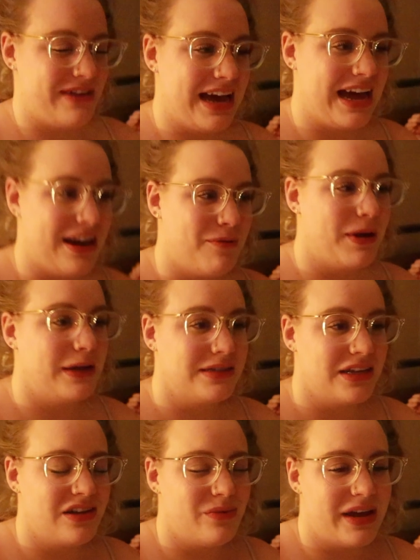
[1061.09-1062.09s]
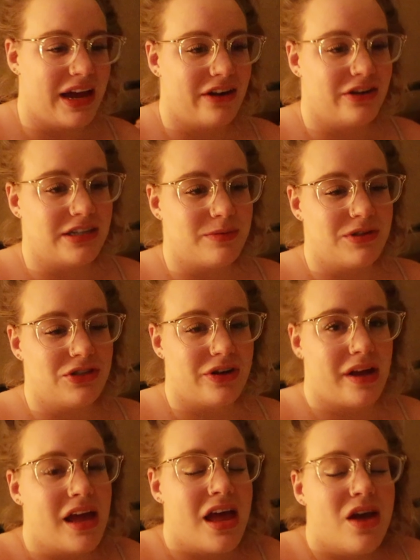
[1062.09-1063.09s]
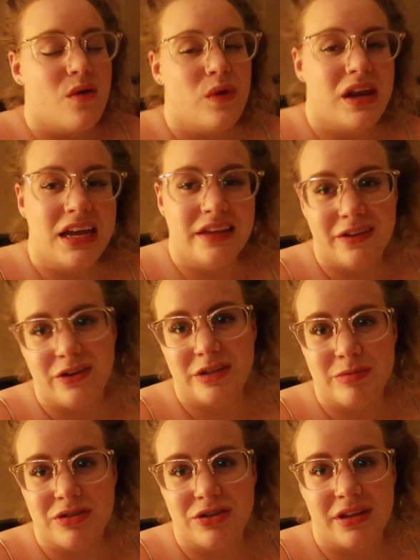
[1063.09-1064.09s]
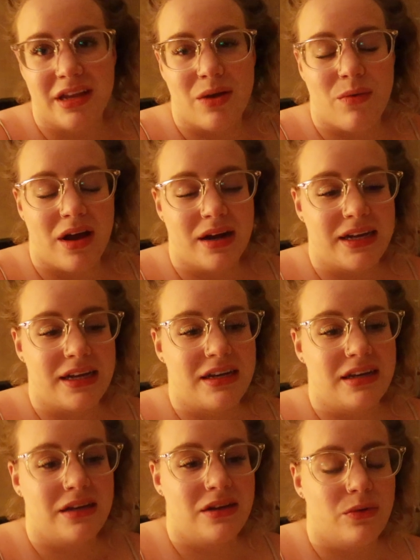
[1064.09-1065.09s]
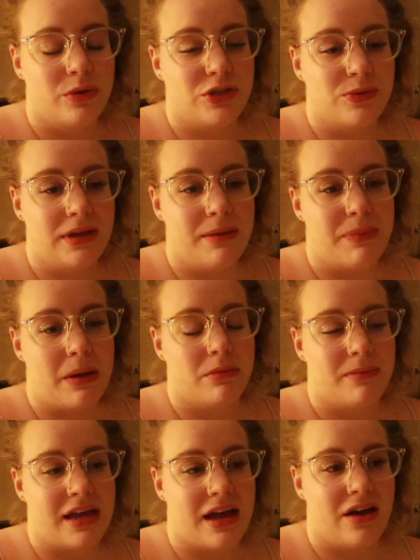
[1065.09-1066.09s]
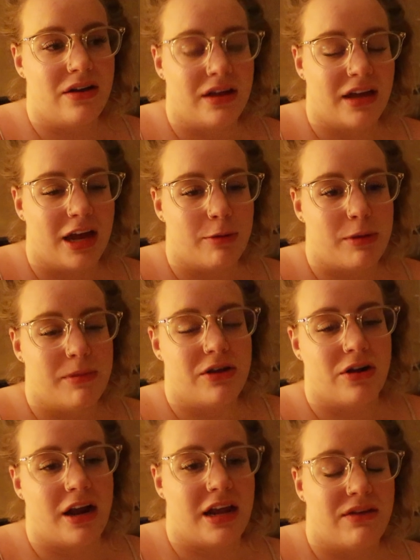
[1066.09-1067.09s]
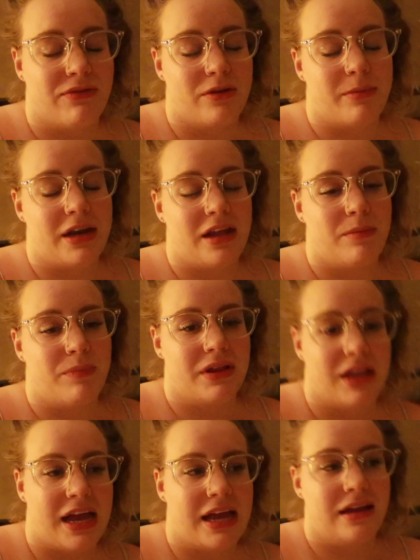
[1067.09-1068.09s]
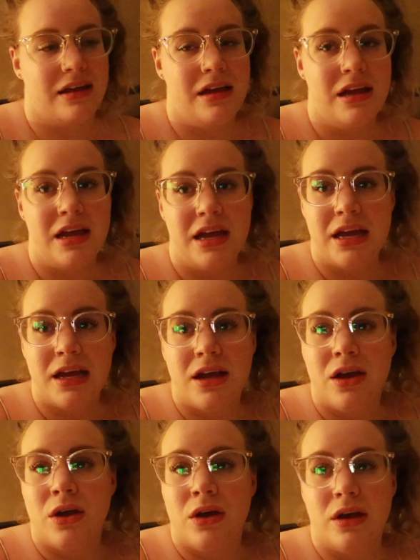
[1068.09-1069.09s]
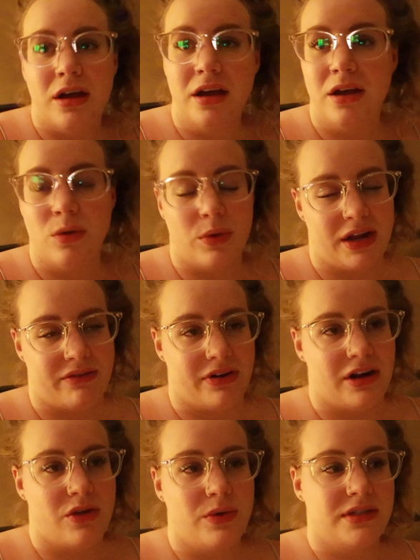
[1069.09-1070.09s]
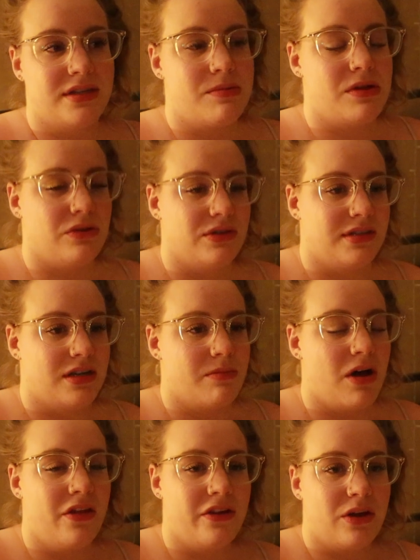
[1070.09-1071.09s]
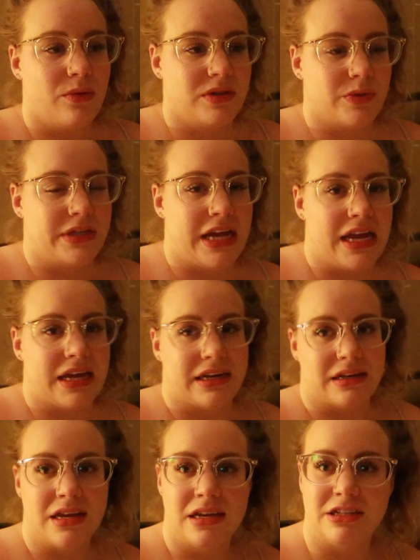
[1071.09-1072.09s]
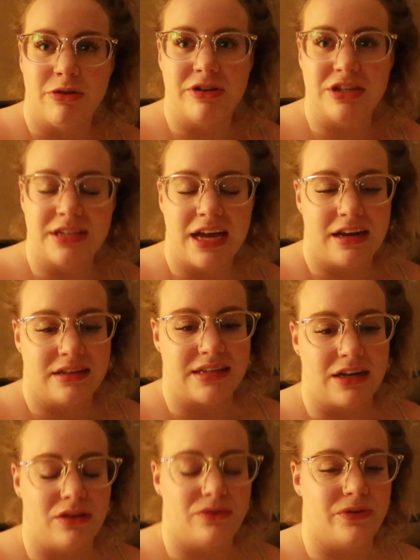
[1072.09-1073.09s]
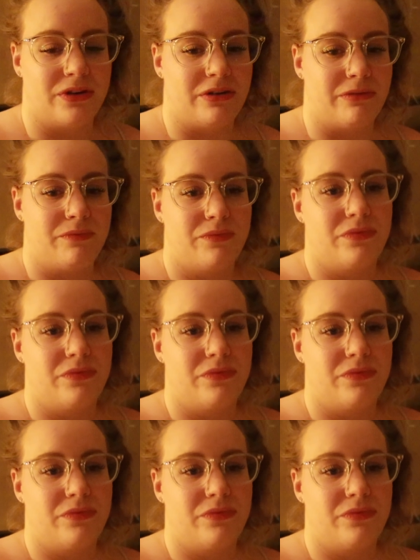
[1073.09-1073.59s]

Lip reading: got a puzzle. We got a Christmas tree. We didn't get the Christmas tree that I wanted, which really bummed me out and kind of made me cranky for a minute, but like, whatever. You win some, you lose some. All the good ones were taken, so we just kind of settled for